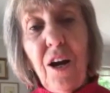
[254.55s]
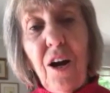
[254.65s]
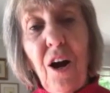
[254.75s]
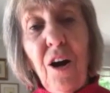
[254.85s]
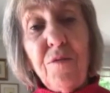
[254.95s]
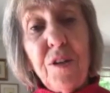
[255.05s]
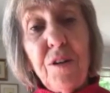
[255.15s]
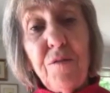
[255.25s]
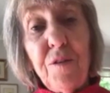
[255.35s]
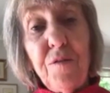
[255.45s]

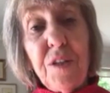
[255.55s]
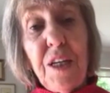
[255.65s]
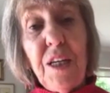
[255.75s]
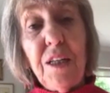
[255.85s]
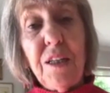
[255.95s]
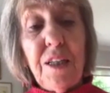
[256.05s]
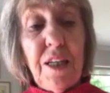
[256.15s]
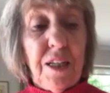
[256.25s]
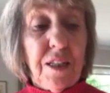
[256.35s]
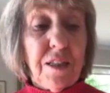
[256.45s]
After 15
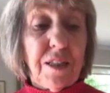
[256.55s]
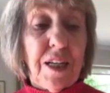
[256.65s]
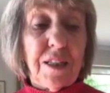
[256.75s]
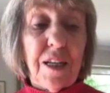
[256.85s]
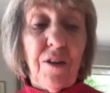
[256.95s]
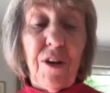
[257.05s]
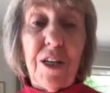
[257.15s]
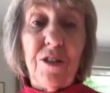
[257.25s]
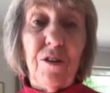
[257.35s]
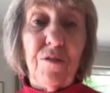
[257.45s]
years as
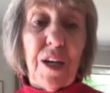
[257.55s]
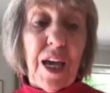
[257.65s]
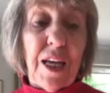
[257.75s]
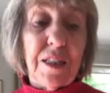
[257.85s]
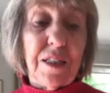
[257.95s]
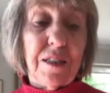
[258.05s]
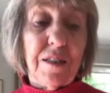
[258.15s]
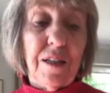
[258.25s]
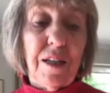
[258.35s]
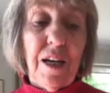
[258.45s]
director of
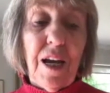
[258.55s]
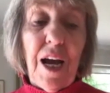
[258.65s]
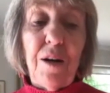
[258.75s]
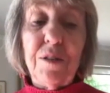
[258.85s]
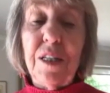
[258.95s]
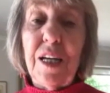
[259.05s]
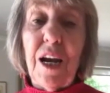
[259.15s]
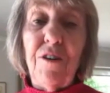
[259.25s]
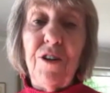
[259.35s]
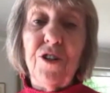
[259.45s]
CASE, I was
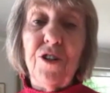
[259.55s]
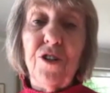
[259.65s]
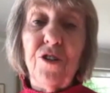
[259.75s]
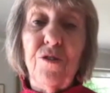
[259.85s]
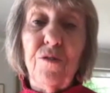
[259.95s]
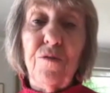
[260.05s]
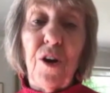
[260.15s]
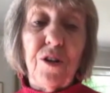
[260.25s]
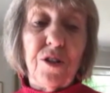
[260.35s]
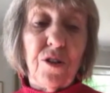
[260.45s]
encouraged to
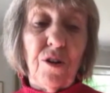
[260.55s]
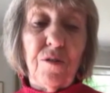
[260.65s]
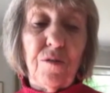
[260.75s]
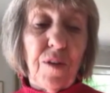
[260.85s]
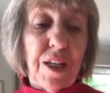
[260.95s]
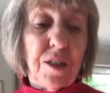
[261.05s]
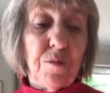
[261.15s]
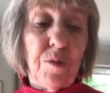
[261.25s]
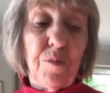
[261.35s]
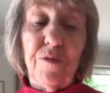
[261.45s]
focus on
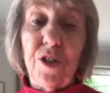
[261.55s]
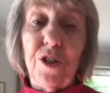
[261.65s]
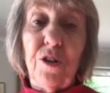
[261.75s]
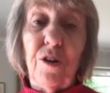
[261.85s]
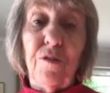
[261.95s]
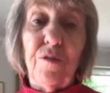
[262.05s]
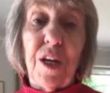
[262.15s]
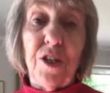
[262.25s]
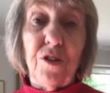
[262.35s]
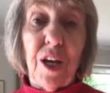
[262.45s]
flexible provision of
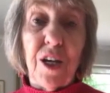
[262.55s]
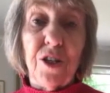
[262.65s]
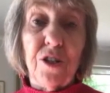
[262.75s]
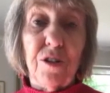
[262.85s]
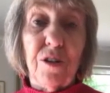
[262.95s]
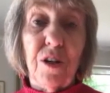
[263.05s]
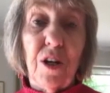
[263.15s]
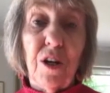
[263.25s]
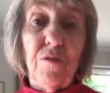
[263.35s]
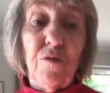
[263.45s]
education
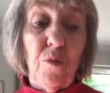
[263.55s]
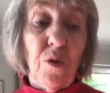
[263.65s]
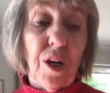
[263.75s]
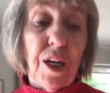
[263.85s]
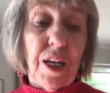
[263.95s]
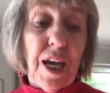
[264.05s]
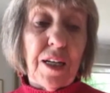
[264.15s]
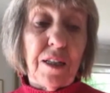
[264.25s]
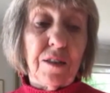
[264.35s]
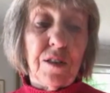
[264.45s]
for working adults